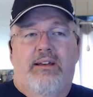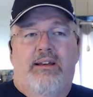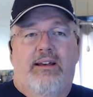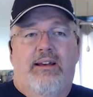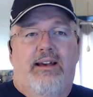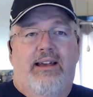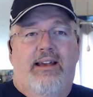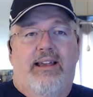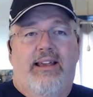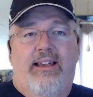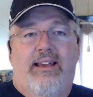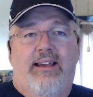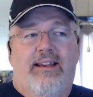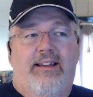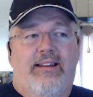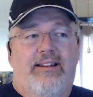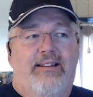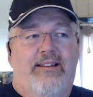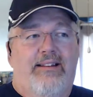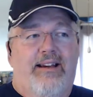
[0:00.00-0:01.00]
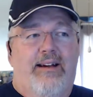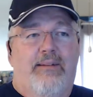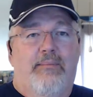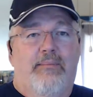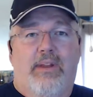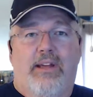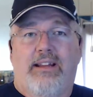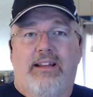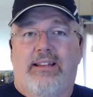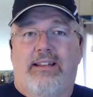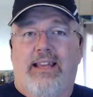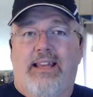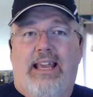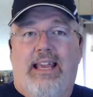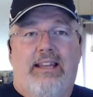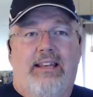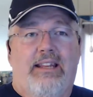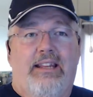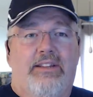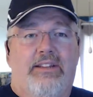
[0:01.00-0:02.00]
And I'm like,
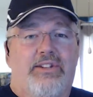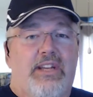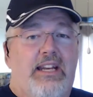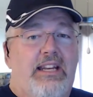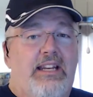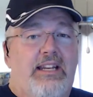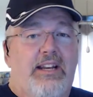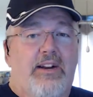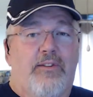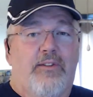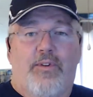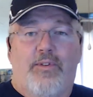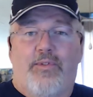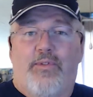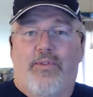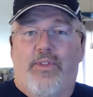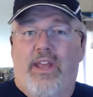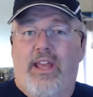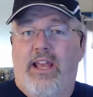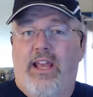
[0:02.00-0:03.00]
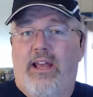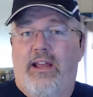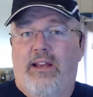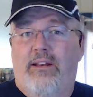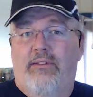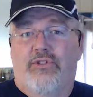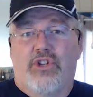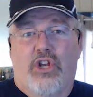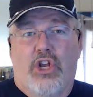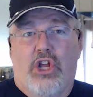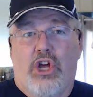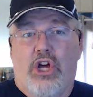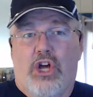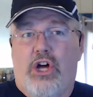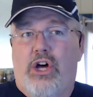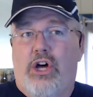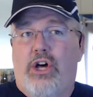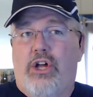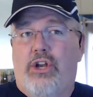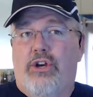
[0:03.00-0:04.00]
and it's any different than
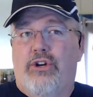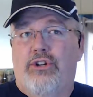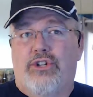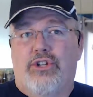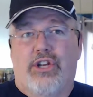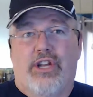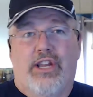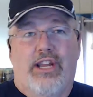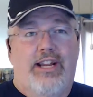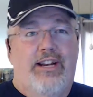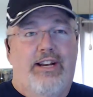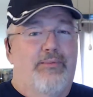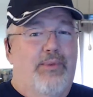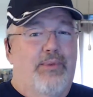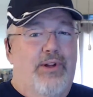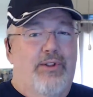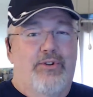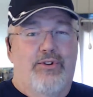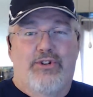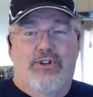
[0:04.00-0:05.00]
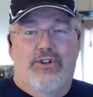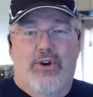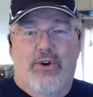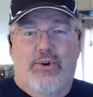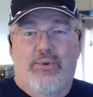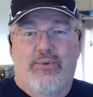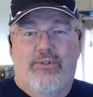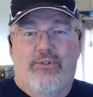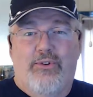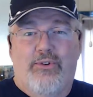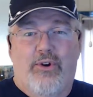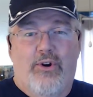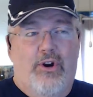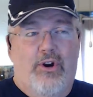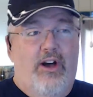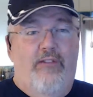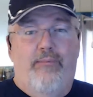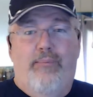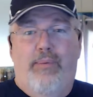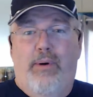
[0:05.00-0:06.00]
Salon or Slate or Mother Jones or
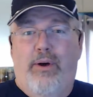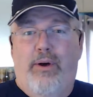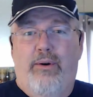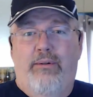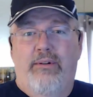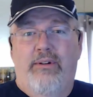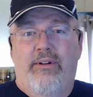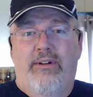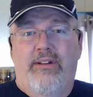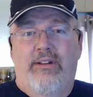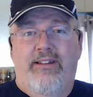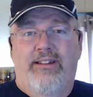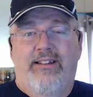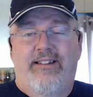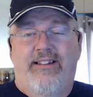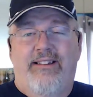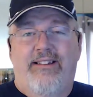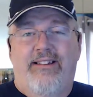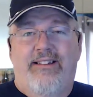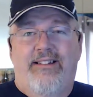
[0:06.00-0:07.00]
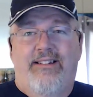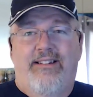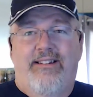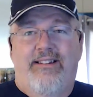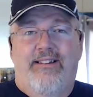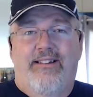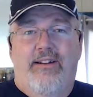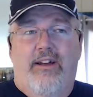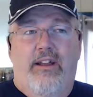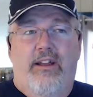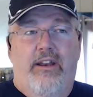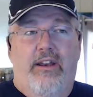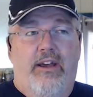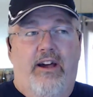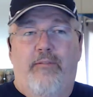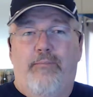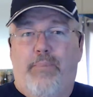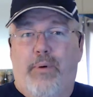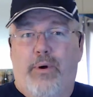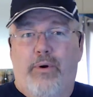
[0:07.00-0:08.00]
HuffPo? an
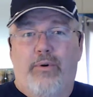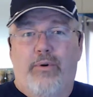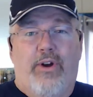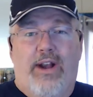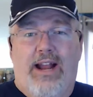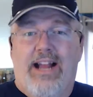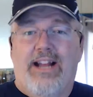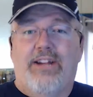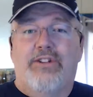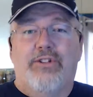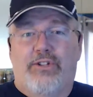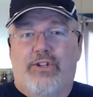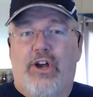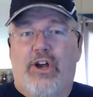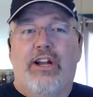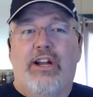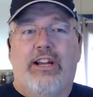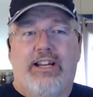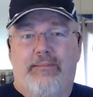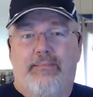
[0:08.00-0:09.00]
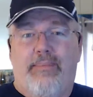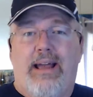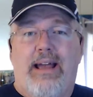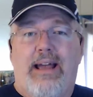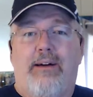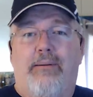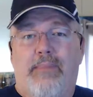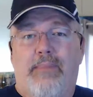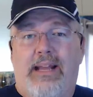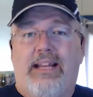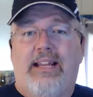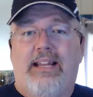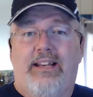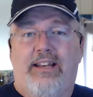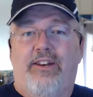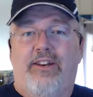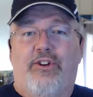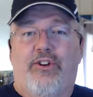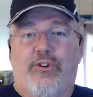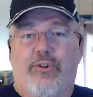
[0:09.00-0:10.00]
HuffPo, they're actually talking about making
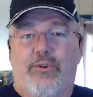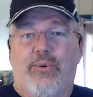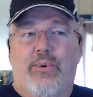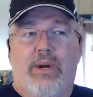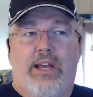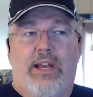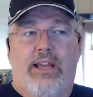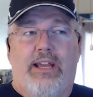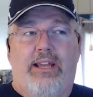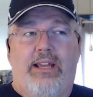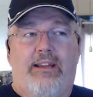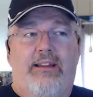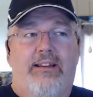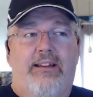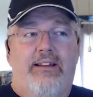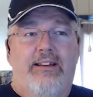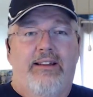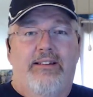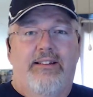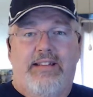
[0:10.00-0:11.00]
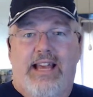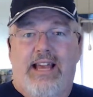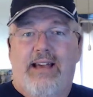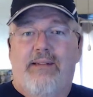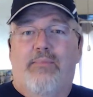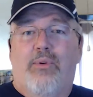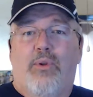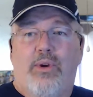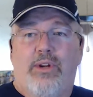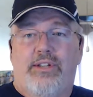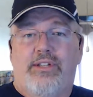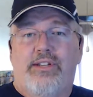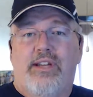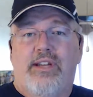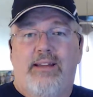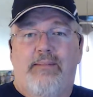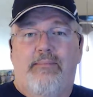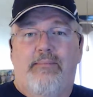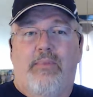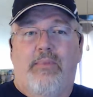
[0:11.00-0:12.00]
it into a tabloid
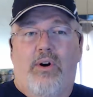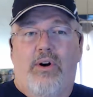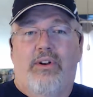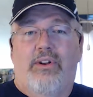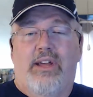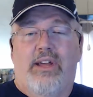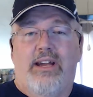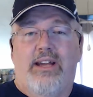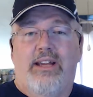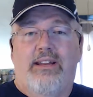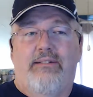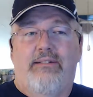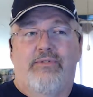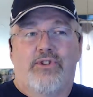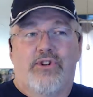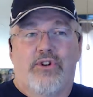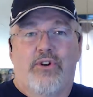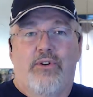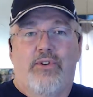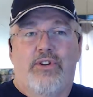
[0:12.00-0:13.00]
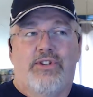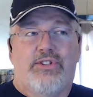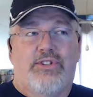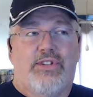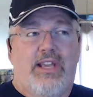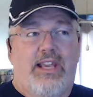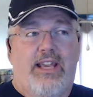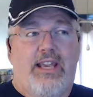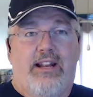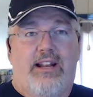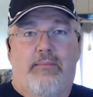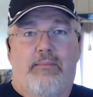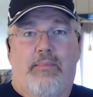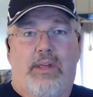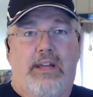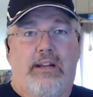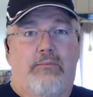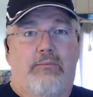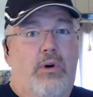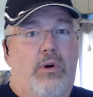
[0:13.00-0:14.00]
type online service, and I'm
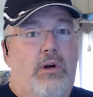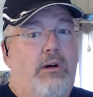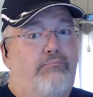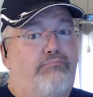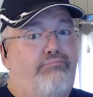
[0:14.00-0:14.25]
like, well,